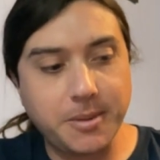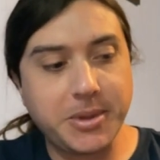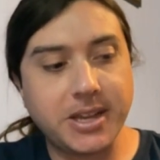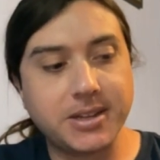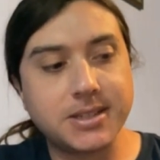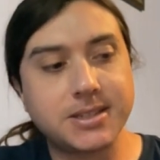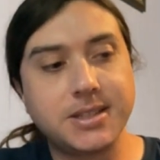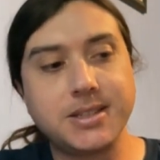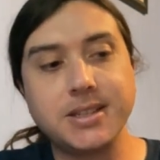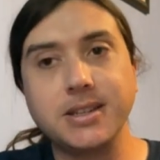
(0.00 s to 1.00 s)
Because
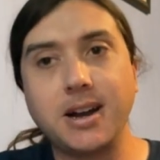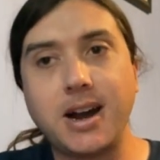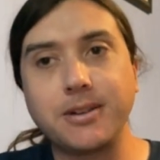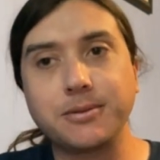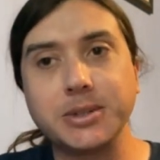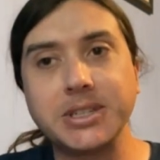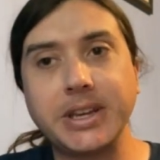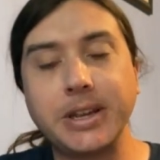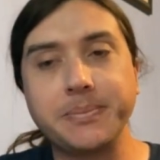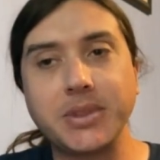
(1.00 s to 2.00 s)
this is not
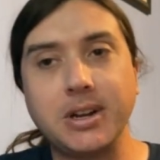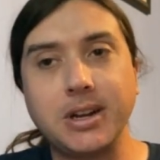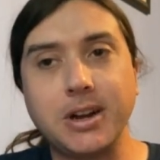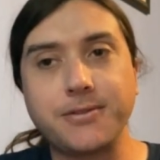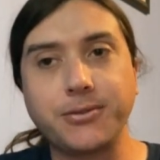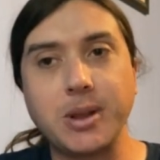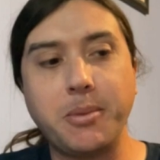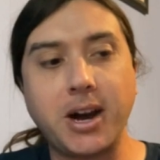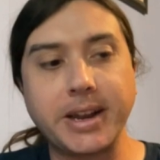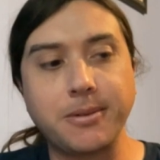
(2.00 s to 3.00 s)
really uh, a free
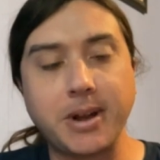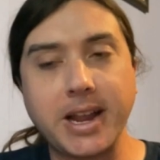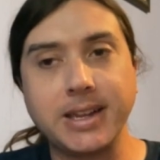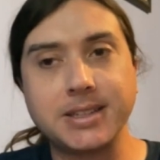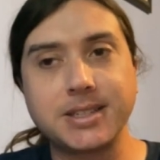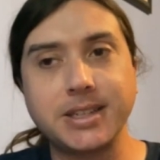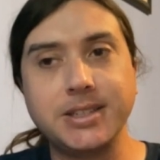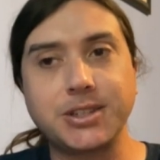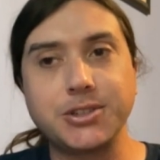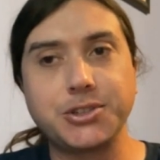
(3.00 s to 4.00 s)
body, right? It's it's
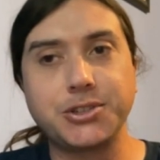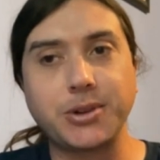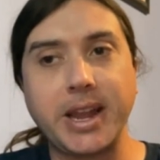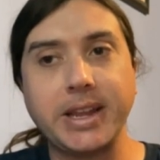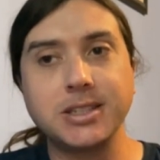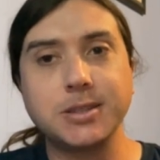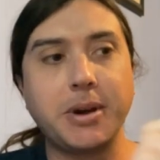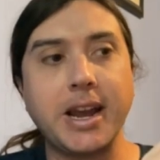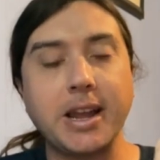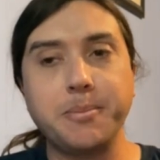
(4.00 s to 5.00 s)
constrained
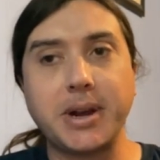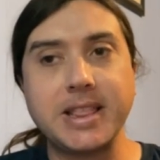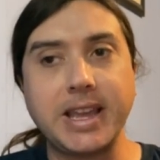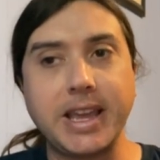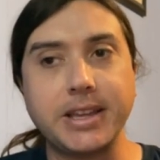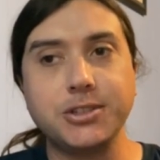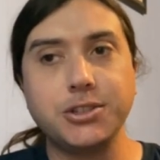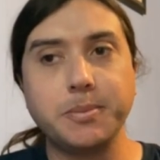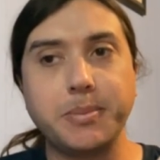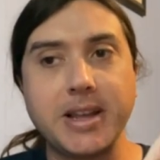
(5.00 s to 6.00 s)
by by the hinge
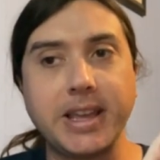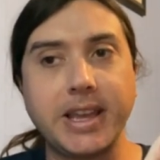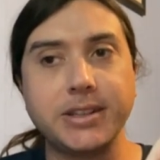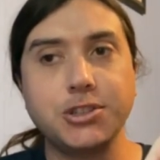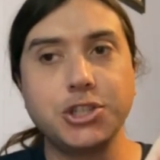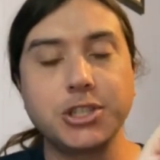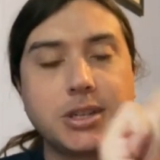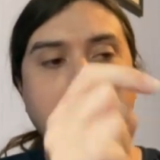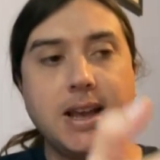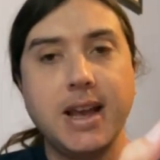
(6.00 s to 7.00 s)
by the hinge,
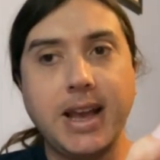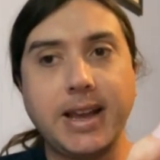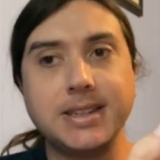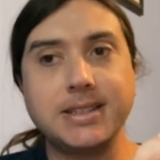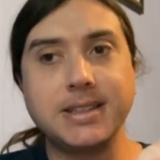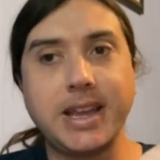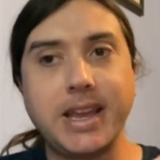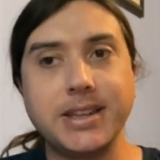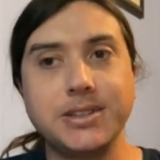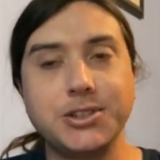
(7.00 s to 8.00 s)
and the
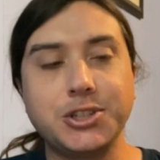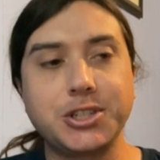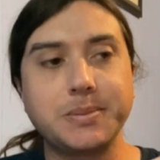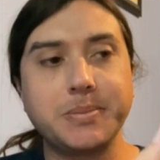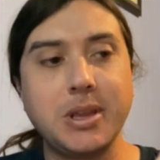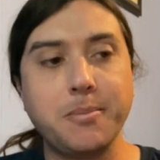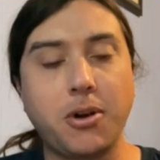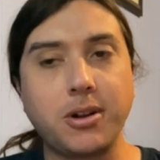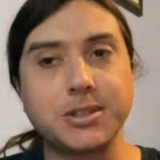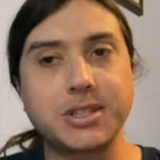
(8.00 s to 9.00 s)
hinge
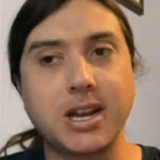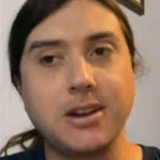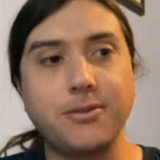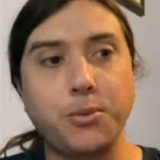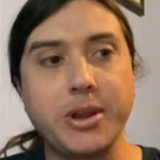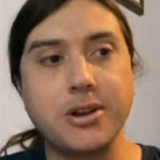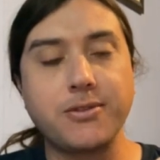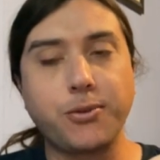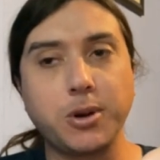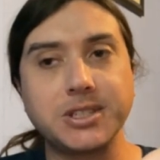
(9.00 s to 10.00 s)
imparts kind of weird
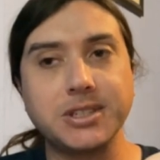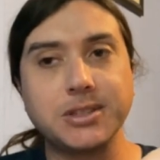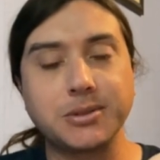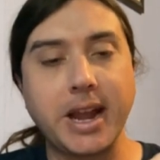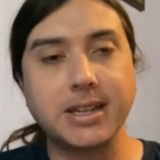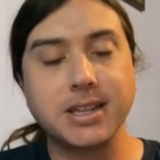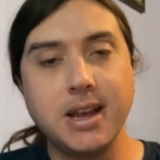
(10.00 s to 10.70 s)
forces, right?